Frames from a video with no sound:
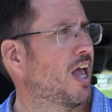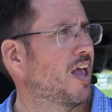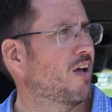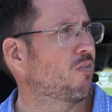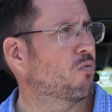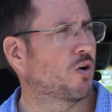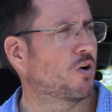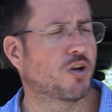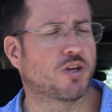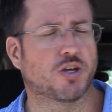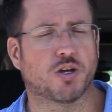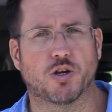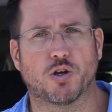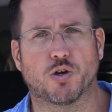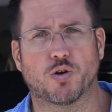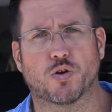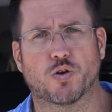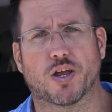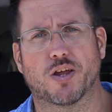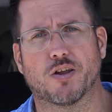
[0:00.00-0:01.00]
where
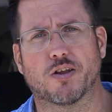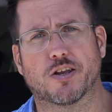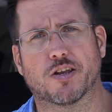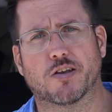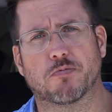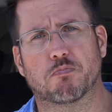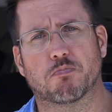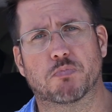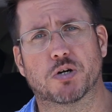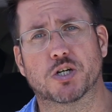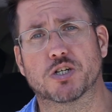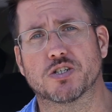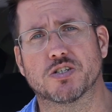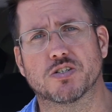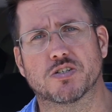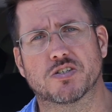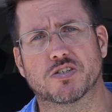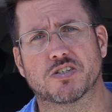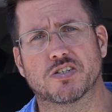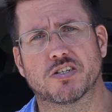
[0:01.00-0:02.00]
you can
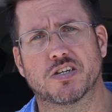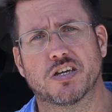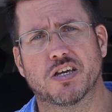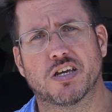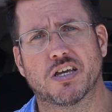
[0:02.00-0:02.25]
purchase